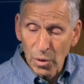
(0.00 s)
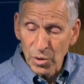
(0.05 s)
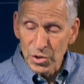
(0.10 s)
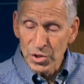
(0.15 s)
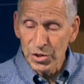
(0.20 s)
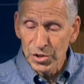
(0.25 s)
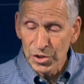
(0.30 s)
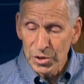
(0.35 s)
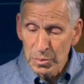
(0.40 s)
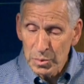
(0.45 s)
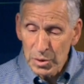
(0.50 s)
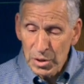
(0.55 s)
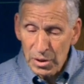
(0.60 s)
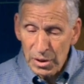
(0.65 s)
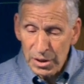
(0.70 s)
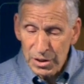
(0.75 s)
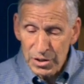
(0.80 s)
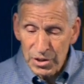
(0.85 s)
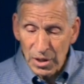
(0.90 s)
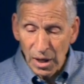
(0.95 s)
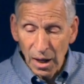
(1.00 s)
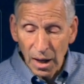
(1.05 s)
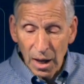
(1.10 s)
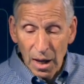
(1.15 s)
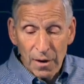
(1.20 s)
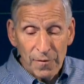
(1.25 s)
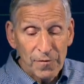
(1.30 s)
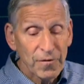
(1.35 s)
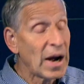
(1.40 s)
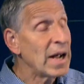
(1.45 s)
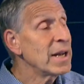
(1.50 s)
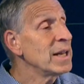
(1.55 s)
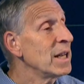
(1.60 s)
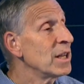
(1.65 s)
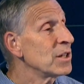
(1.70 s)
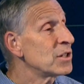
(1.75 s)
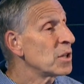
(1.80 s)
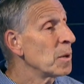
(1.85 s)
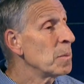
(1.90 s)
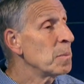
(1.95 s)
Those are some goods.
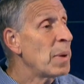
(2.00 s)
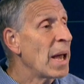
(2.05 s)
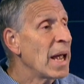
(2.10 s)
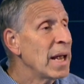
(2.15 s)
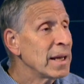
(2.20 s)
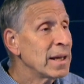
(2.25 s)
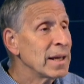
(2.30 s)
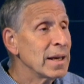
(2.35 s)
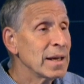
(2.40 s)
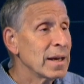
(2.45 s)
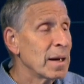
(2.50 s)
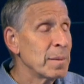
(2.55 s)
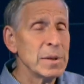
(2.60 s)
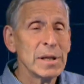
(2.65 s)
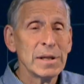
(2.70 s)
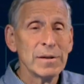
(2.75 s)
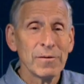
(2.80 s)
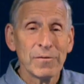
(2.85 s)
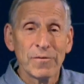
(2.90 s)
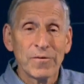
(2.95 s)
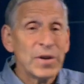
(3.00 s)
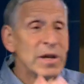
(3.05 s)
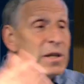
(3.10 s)
Finance and banking, I mean,